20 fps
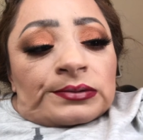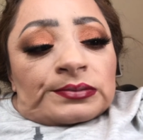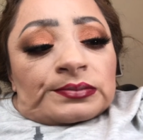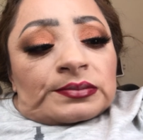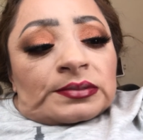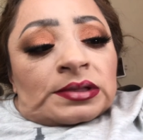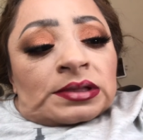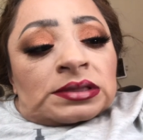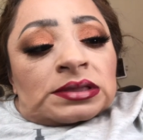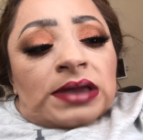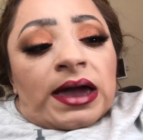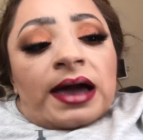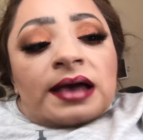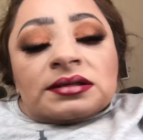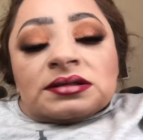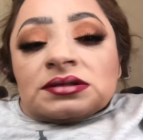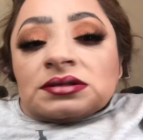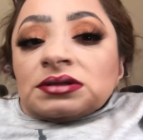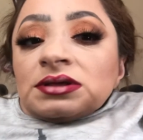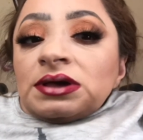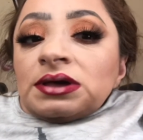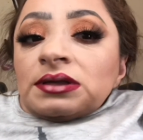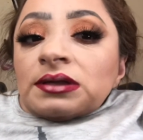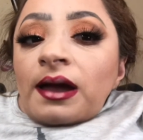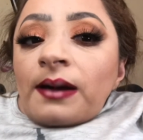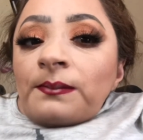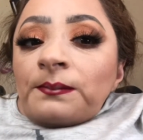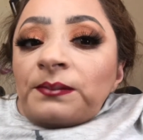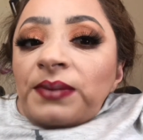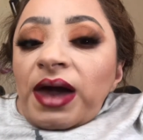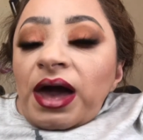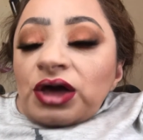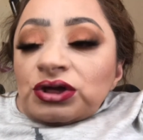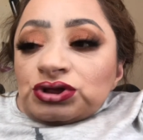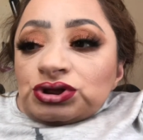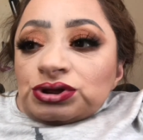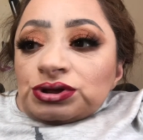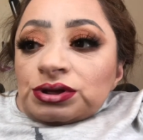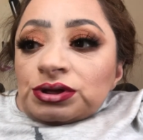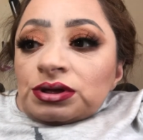Lasting
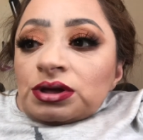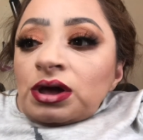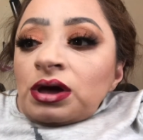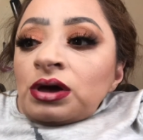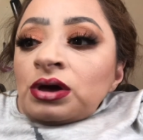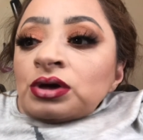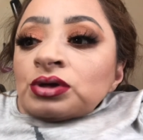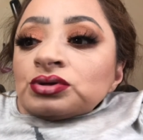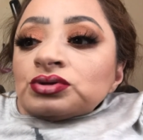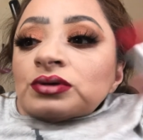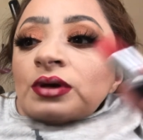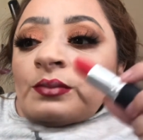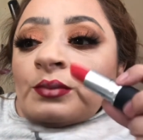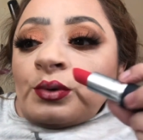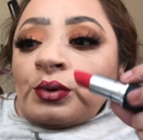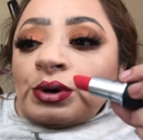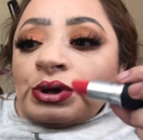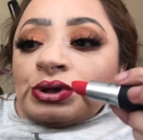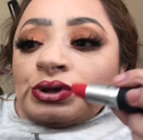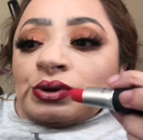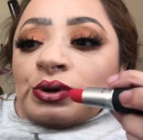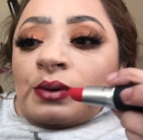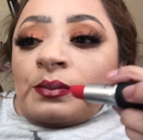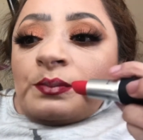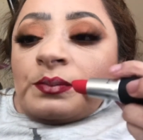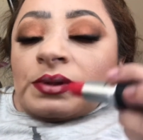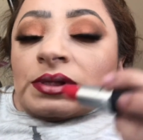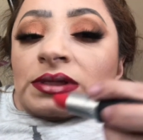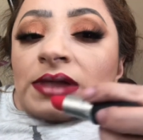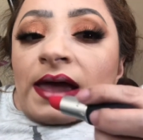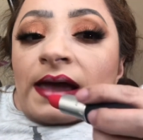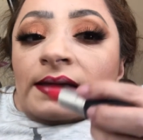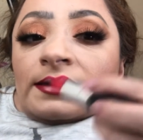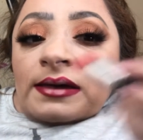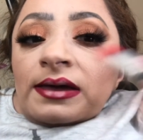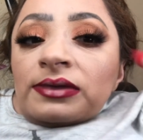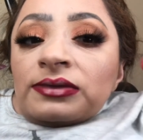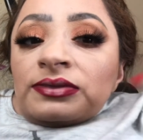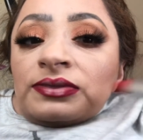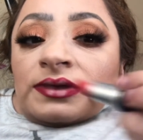Passion. So I'm going to apply
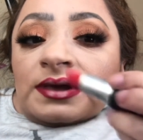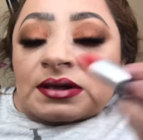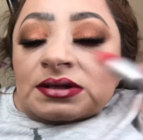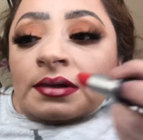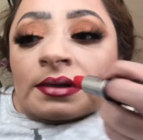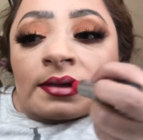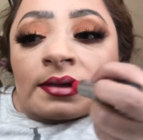this.